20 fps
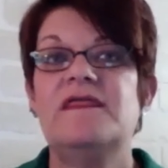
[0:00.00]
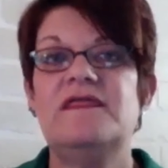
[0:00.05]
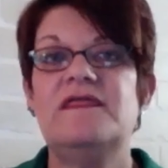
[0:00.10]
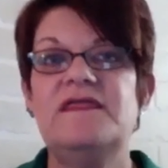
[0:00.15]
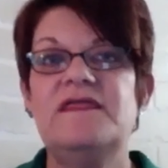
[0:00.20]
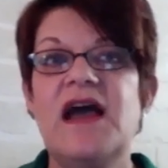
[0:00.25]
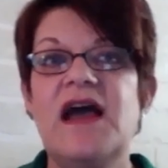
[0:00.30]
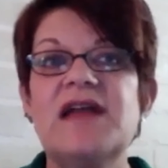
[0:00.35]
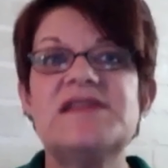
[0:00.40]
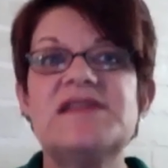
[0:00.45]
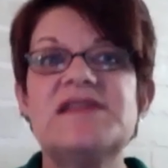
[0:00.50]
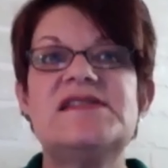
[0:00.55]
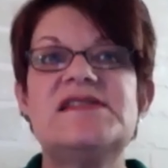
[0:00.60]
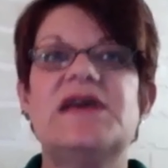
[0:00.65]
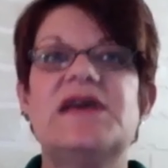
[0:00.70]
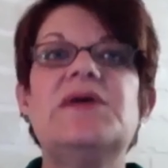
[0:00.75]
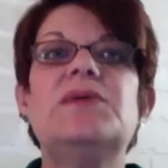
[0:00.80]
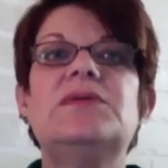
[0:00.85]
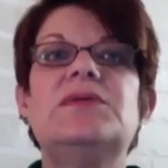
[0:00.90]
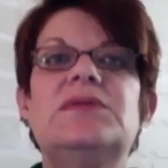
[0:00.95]
that's
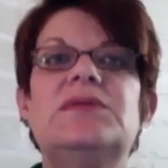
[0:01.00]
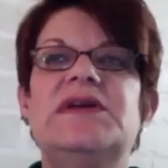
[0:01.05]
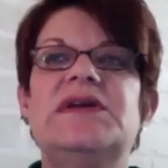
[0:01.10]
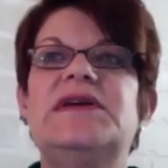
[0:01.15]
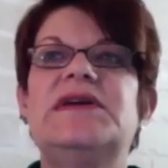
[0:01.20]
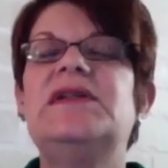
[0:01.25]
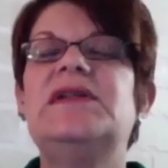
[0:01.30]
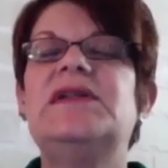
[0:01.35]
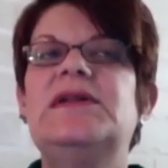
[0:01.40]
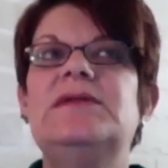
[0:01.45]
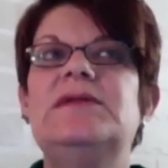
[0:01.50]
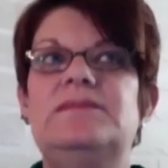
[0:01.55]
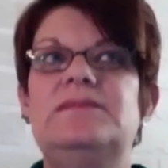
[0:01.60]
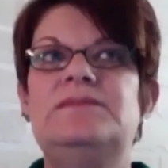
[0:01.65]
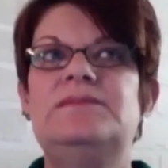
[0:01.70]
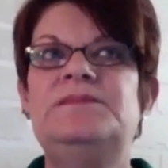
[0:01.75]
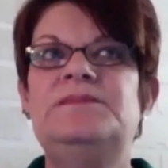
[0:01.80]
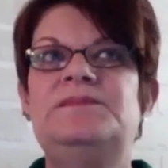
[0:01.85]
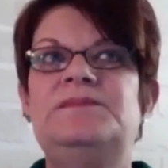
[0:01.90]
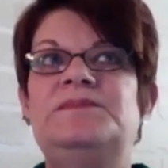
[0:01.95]
their little,
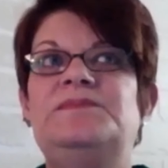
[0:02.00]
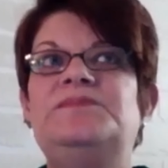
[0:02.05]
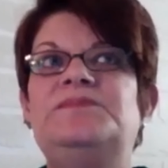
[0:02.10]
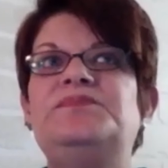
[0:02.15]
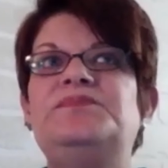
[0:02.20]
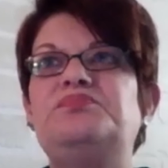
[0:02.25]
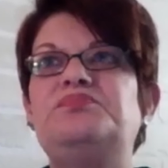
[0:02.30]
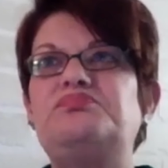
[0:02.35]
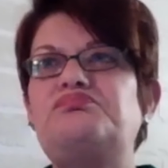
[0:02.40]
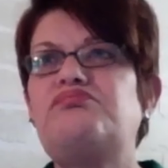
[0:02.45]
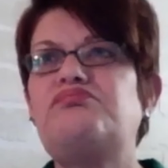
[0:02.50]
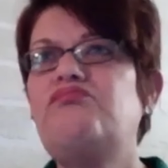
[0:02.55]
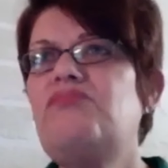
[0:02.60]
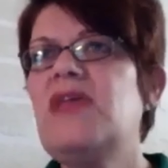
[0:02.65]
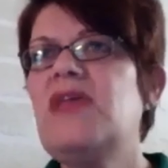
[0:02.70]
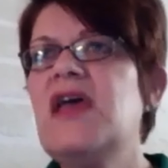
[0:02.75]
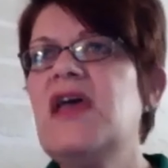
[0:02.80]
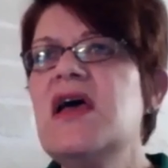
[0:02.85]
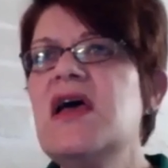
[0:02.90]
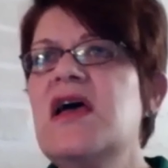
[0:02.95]

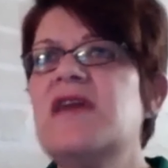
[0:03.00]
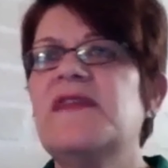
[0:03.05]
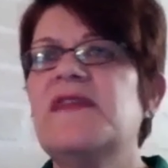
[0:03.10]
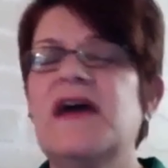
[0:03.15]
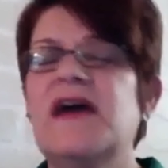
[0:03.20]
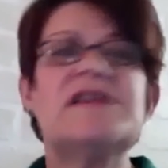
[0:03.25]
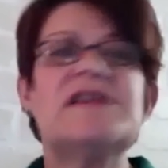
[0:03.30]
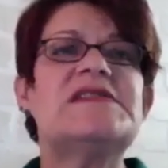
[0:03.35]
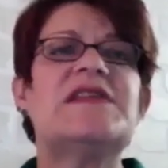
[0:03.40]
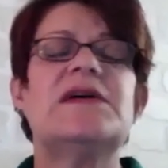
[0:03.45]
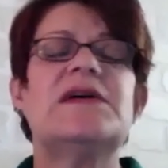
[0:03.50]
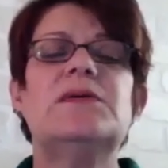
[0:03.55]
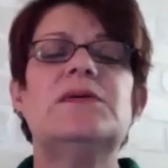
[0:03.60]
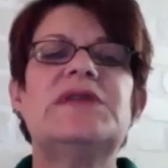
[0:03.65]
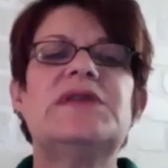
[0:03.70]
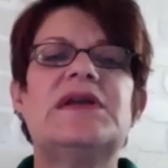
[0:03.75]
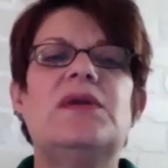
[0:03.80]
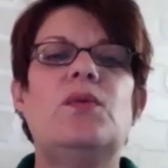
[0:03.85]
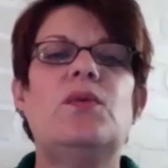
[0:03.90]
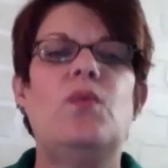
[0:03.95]
that is their
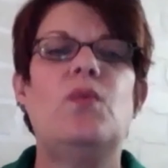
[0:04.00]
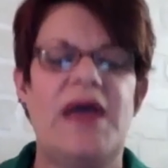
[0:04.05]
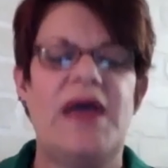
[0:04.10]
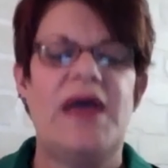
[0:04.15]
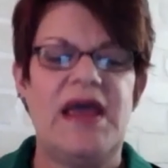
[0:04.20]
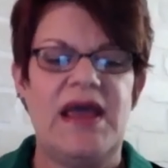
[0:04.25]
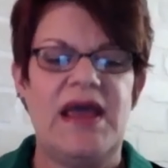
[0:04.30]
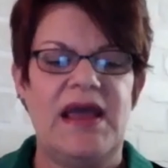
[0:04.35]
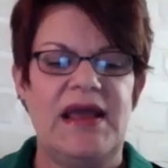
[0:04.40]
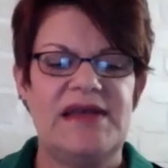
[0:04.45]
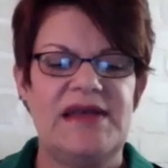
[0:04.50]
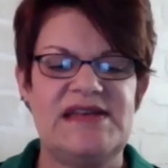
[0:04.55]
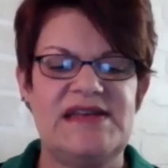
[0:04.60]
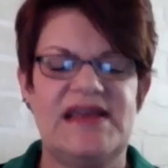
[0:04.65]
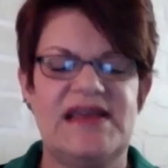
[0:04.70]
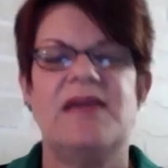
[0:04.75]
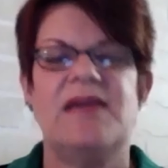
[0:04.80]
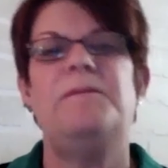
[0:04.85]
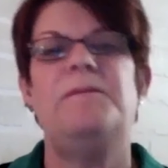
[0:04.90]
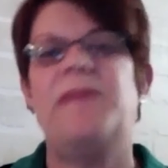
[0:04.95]
little way to
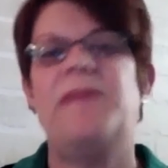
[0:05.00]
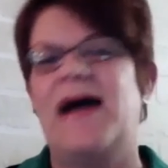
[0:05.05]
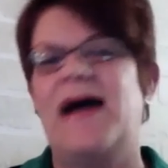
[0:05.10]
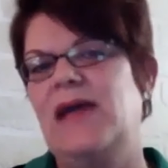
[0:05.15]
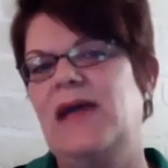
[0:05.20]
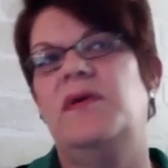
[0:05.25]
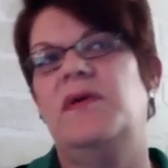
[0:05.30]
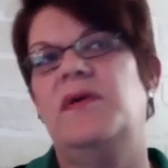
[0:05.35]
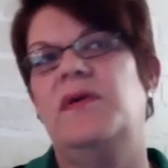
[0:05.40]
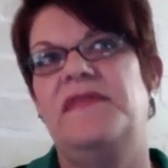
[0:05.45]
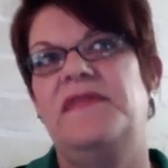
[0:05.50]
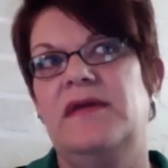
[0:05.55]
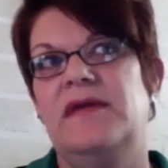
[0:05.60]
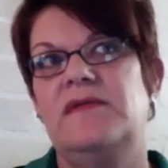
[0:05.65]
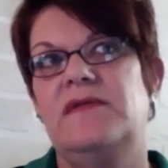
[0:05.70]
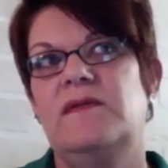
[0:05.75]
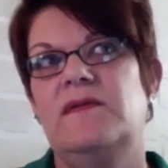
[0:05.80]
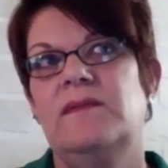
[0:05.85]
get by with it.